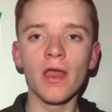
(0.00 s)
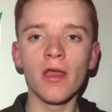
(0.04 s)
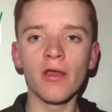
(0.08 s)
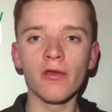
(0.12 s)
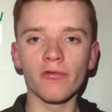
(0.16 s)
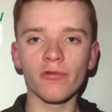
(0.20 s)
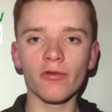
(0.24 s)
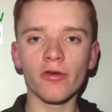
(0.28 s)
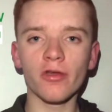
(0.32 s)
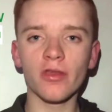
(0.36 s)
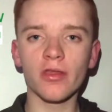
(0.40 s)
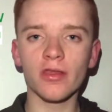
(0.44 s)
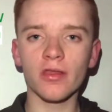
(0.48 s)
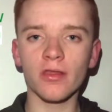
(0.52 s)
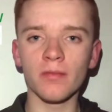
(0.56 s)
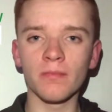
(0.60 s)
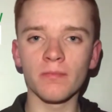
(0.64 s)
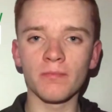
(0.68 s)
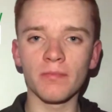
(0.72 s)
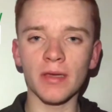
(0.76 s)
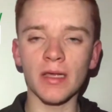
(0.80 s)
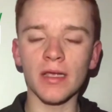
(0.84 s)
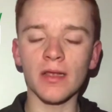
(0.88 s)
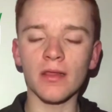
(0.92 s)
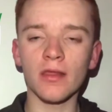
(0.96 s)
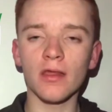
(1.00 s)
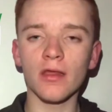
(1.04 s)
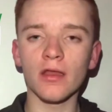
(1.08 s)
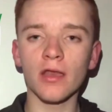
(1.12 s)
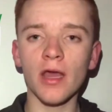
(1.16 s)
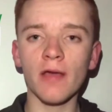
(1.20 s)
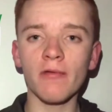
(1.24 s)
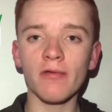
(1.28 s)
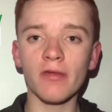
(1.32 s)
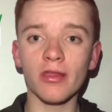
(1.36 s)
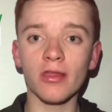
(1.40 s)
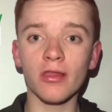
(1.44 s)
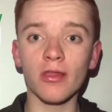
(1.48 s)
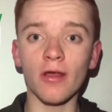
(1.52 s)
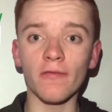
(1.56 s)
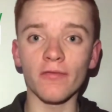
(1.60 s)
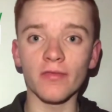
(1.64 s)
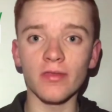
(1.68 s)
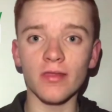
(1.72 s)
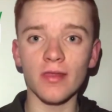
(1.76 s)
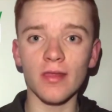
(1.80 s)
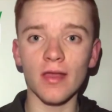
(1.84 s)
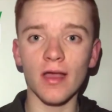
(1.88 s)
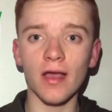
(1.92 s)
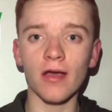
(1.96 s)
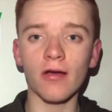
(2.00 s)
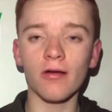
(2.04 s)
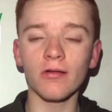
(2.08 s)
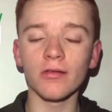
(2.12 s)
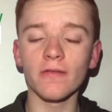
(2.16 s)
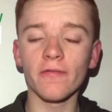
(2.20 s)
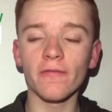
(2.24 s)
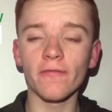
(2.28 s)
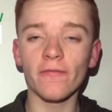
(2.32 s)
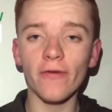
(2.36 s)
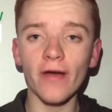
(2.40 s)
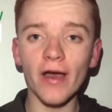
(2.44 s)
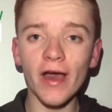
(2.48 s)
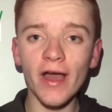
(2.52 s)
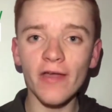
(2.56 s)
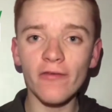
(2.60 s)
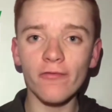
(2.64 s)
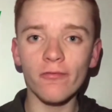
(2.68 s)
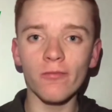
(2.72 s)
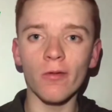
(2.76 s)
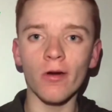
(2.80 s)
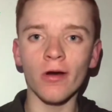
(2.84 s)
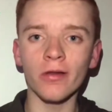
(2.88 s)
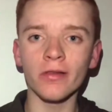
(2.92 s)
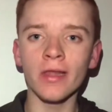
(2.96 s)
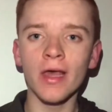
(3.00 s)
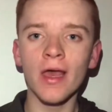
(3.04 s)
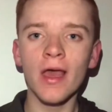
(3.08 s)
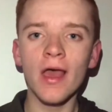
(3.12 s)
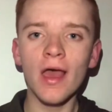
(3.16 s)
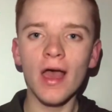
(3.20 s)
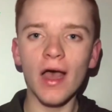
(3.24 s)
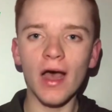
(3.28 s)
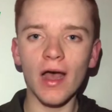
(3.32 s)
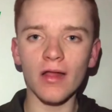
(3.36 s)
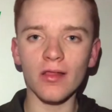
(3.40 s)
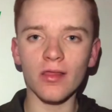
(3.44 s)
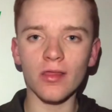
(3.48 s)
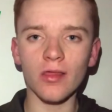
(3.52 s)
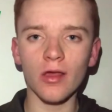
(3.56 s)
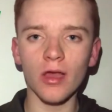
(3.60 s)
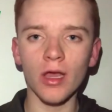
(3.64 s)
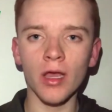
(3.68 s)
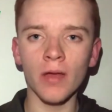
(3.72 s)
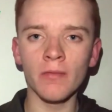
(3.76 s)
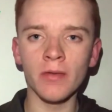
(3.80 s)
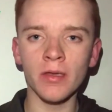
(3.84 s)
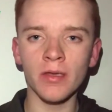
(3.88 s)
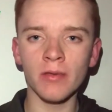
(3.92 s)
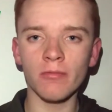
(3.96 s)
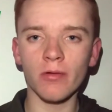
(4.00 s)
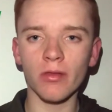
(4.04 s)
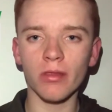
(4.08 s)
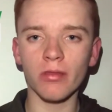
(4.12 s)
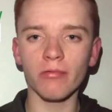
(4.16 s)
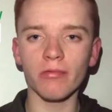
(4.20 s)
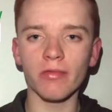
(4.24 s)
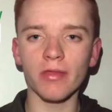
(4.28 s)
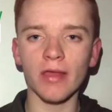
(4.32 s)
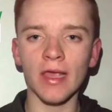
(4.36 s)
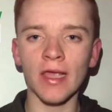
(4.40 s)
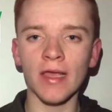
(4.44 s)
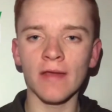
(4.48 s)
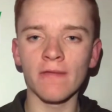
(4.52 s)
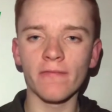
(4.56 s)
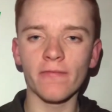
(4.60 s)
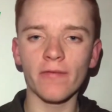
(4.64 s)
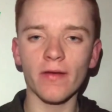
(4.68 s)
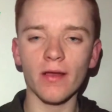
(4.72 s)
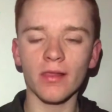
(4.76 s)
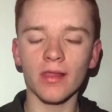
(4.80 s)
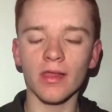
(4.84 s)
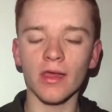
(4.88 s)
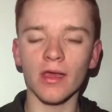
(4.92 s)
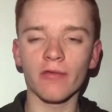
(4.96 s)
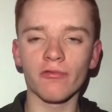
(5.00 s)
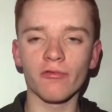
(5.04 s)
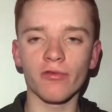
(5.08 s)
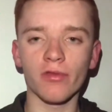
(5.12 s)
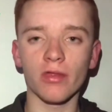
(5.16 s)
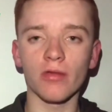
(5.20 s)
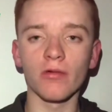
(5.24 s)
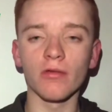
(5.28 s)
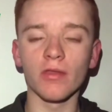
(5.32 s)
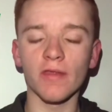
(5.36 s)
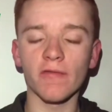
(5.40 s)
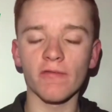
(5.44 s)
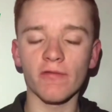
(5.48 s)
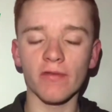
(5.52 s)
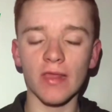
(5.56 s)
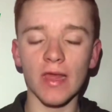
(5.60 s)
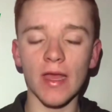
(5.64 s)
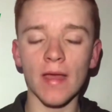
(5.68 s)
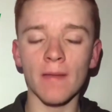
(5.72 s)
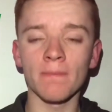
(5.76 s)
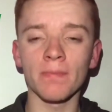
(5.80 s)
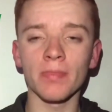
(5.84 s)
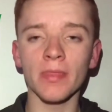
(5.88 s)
Royston beat Lowestoft Town 5-1 at home in what was an emphatic result for them.